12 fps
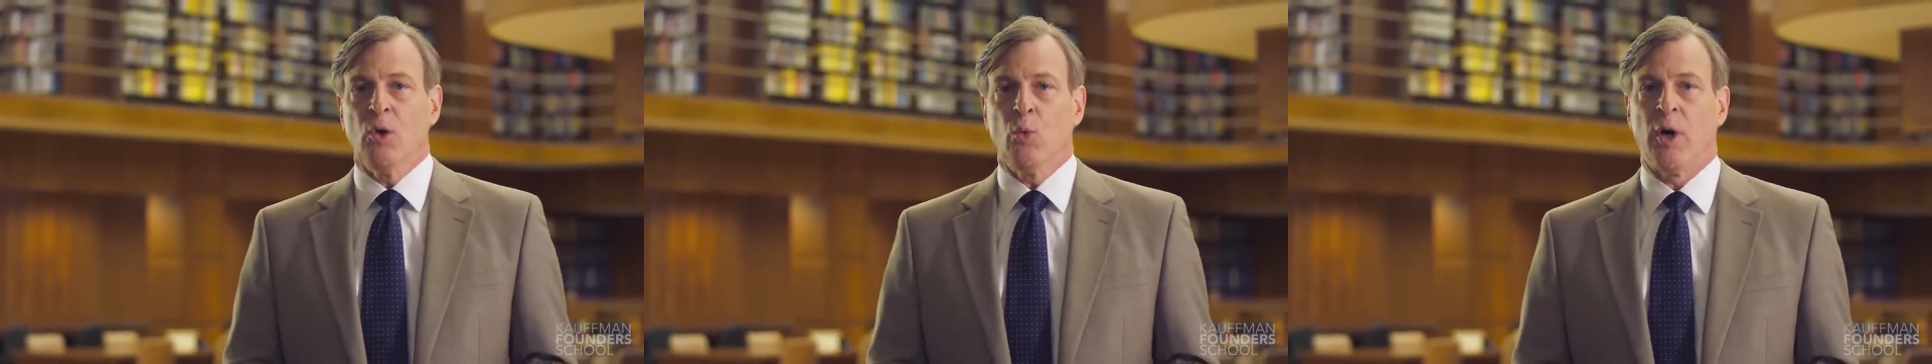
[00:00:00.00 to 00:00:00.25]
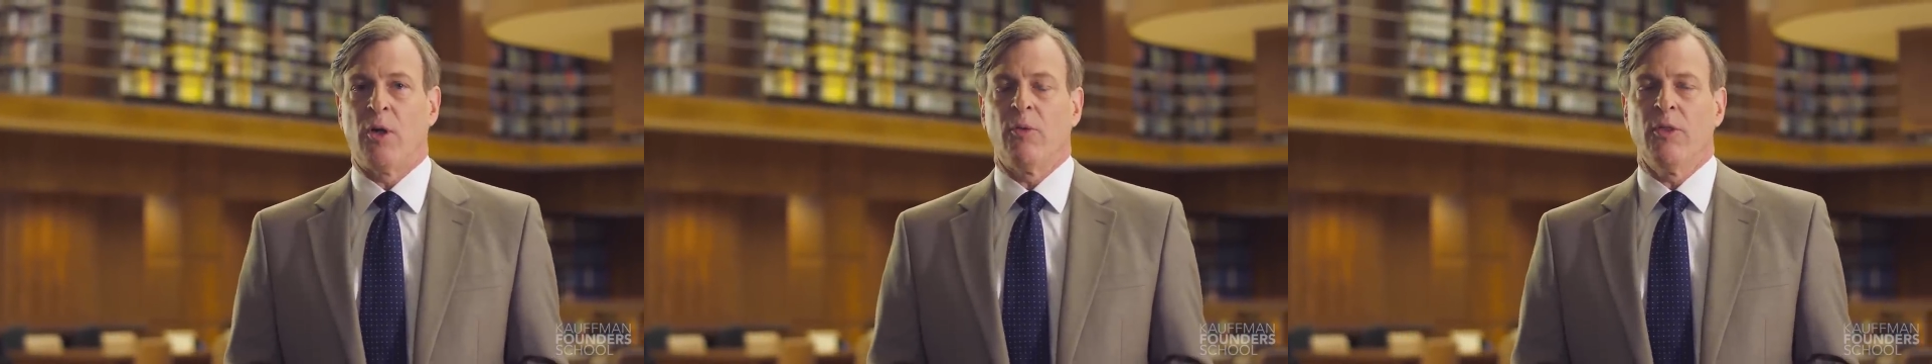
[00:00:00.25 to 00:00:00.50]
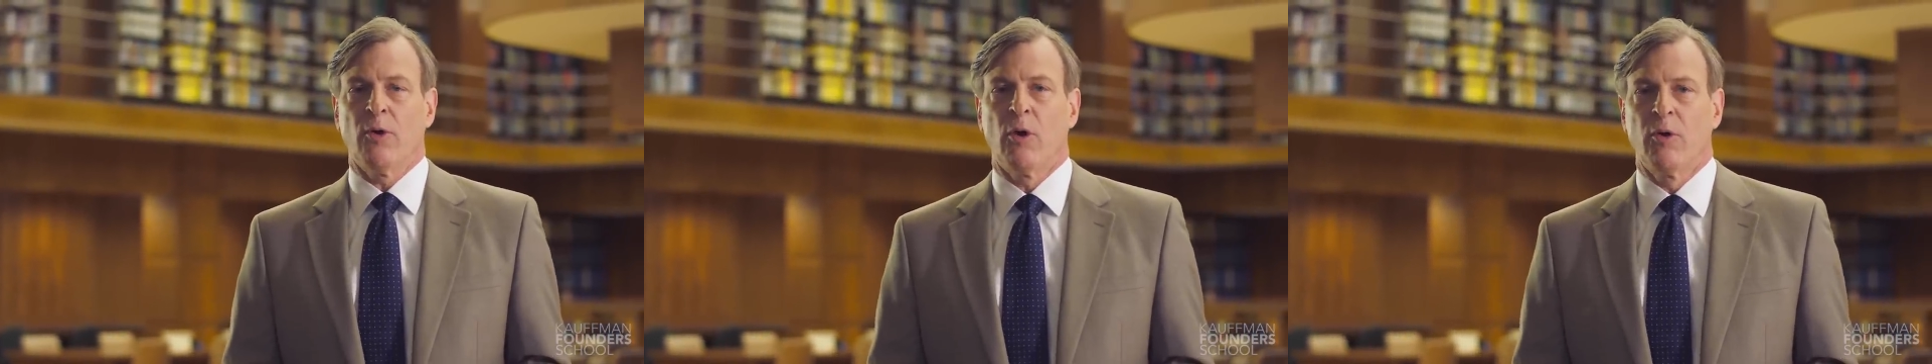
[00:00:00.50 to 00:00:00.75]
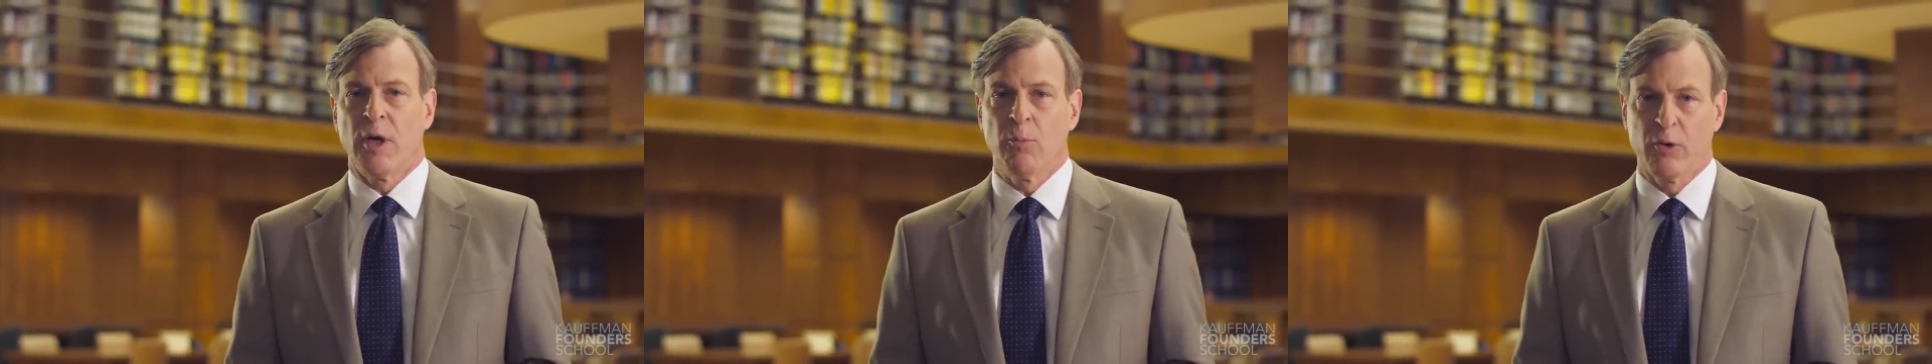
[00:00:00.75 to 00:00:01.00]
Well, there are
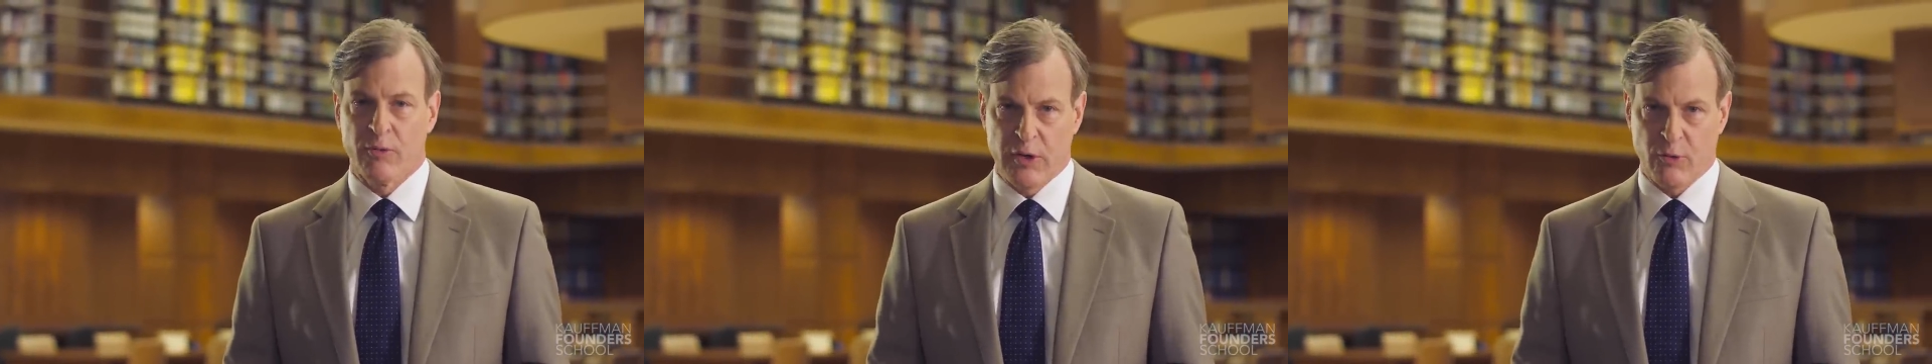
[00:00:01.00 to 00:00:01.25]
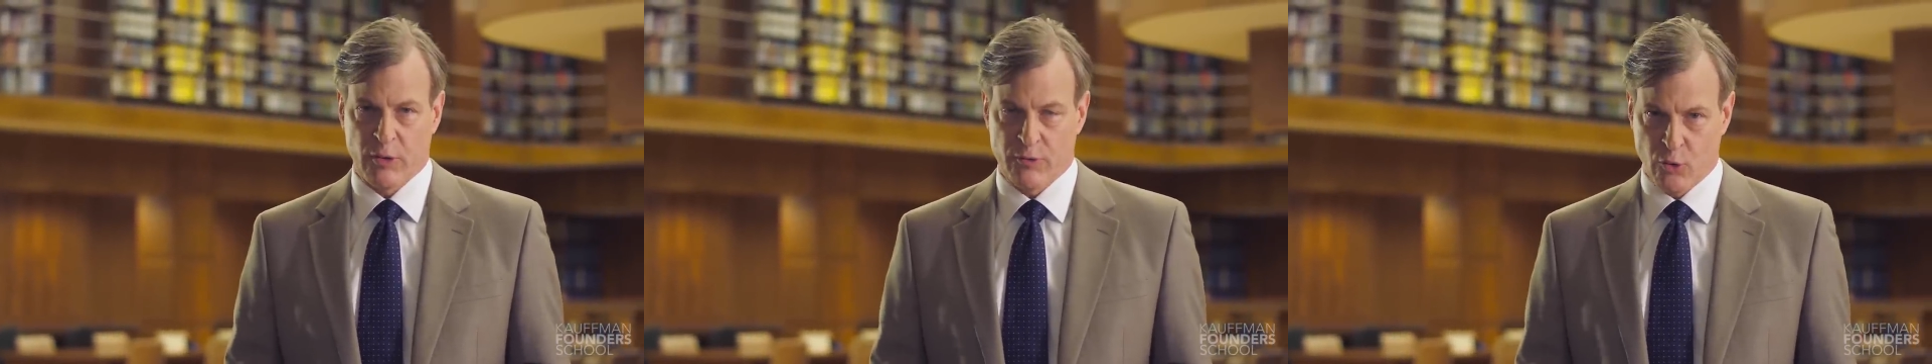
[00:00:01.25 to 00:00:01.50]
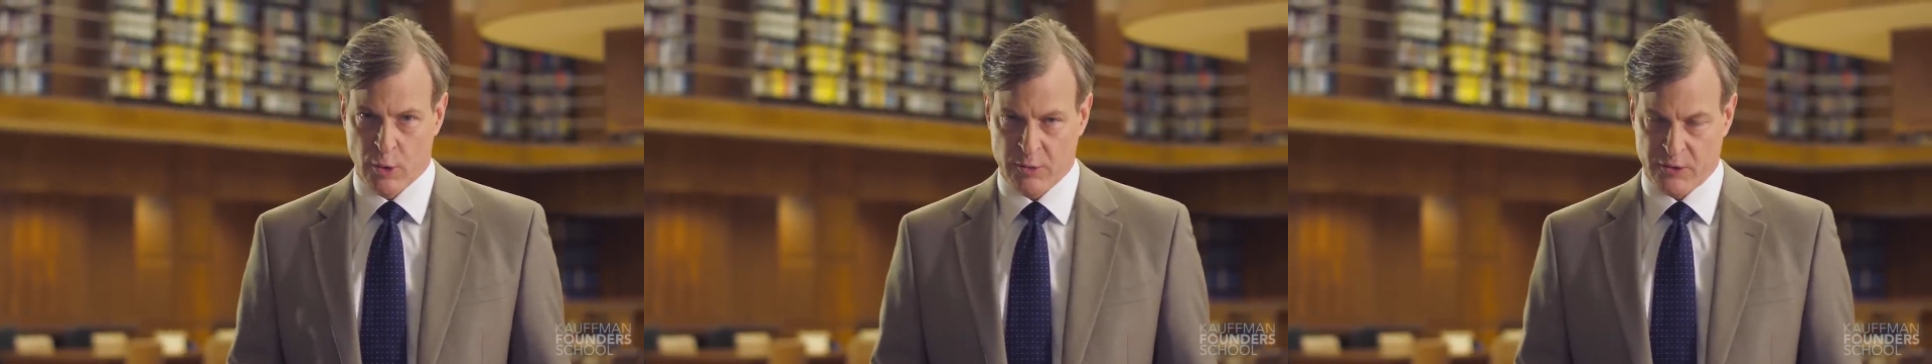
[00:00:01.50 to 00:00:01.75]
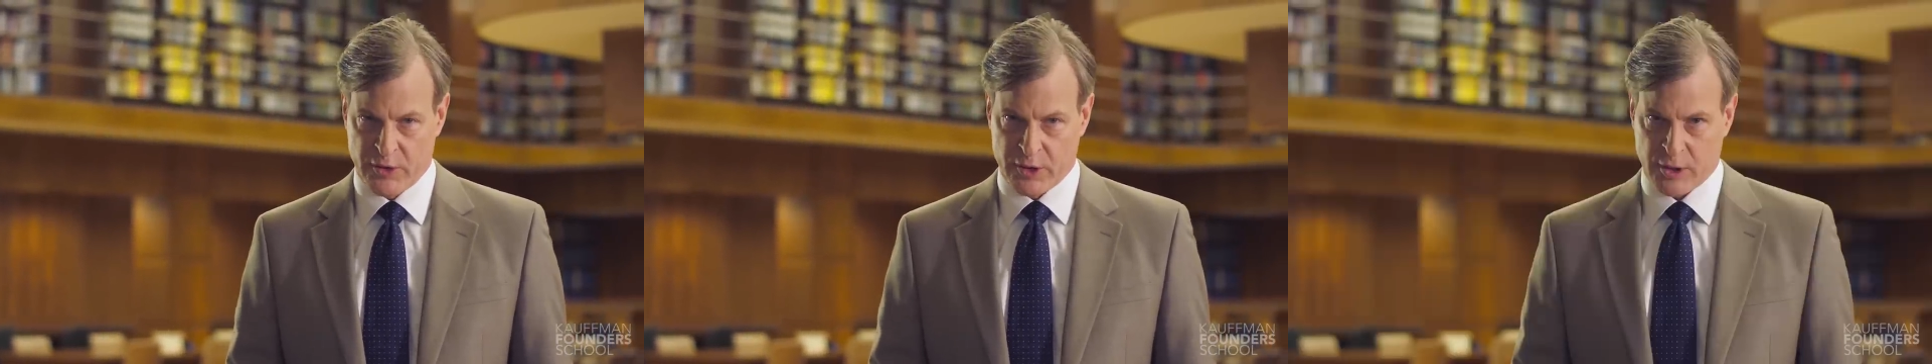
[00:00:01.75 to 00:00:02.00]
a number of different forms
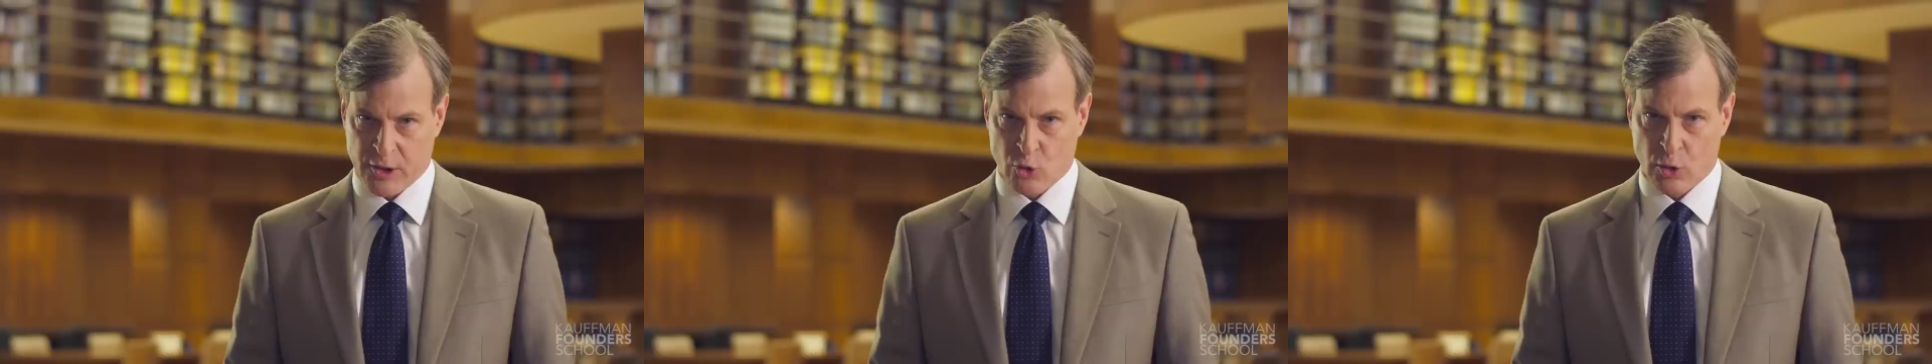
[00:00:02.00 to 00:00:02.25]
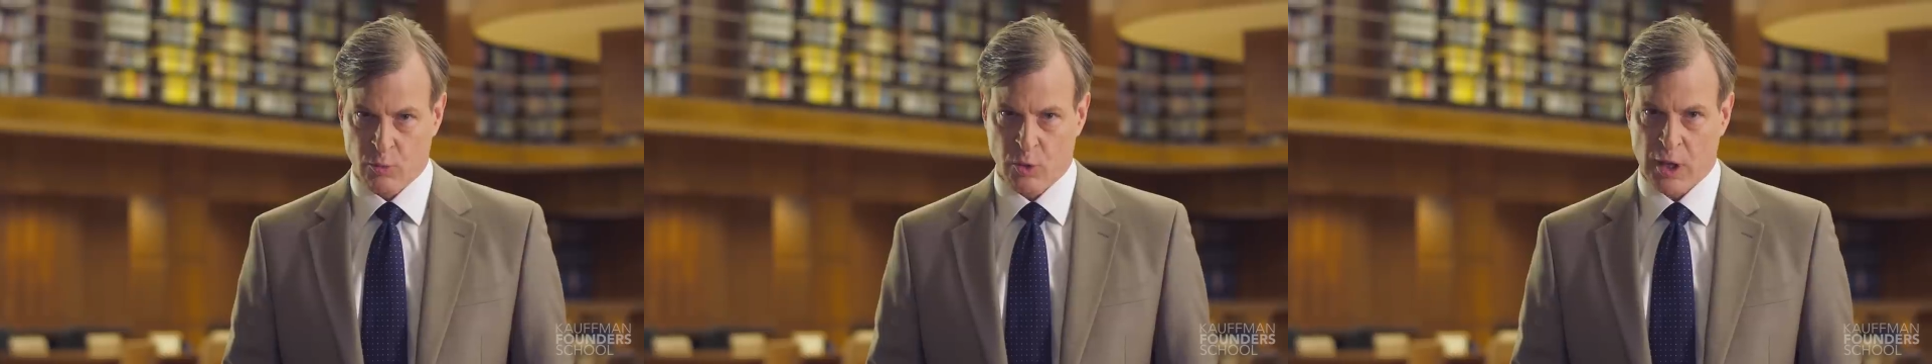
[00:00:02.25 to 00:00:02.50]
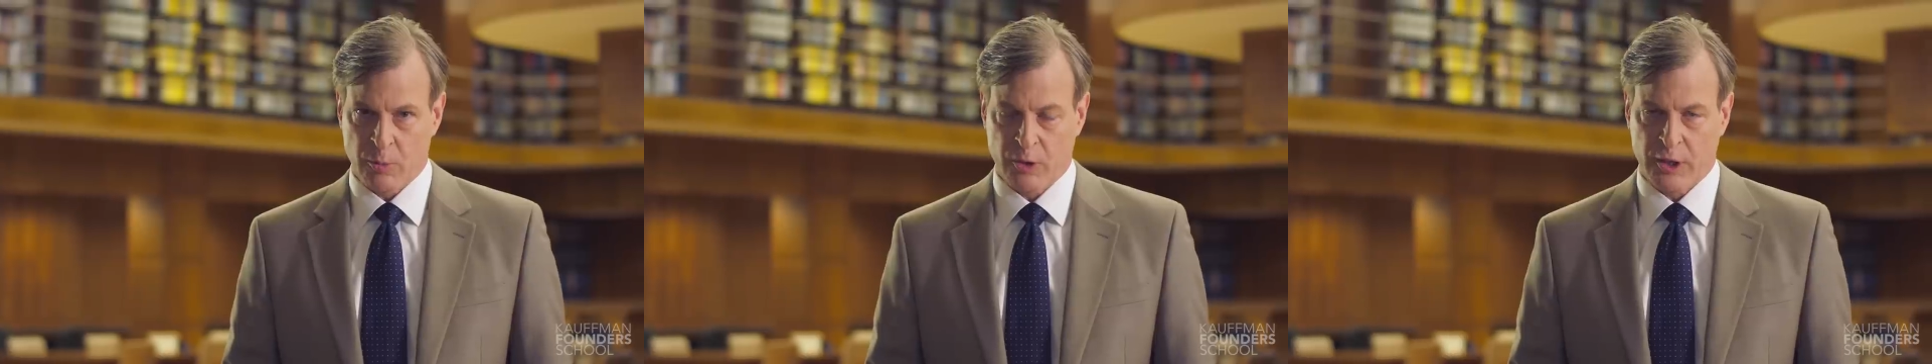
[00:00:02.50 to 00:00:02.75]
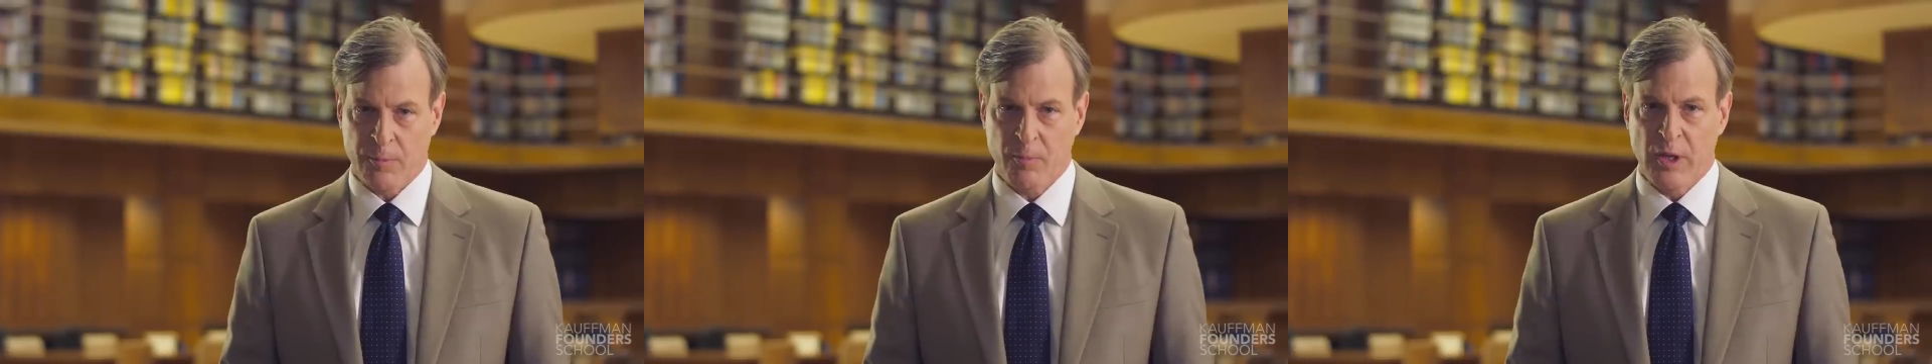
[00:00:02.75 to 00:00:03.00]
of intellectual
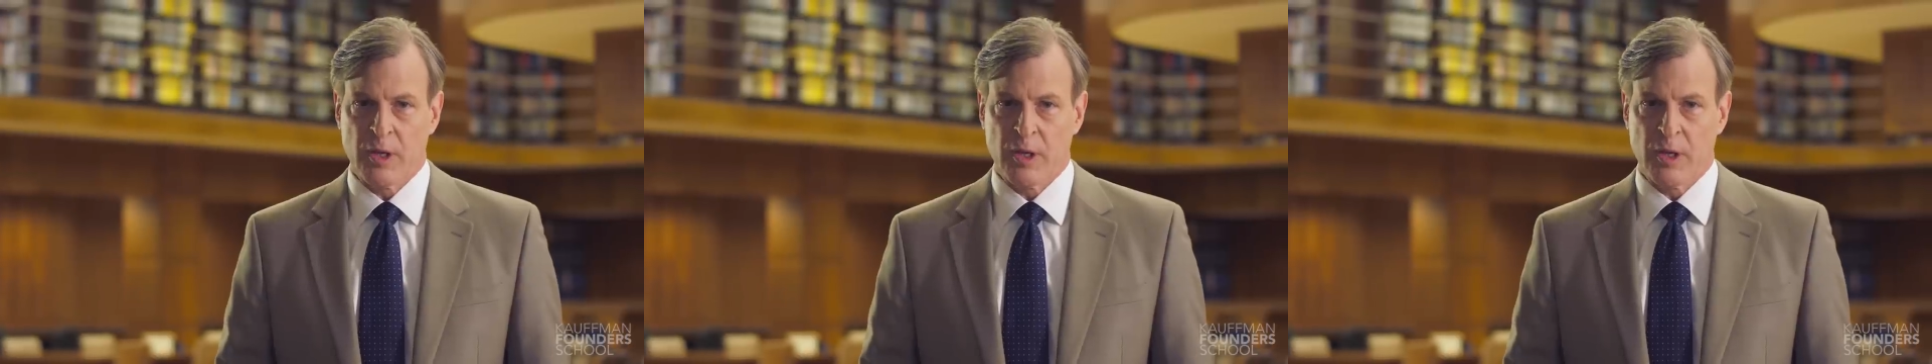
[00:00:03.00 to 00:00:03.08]
property,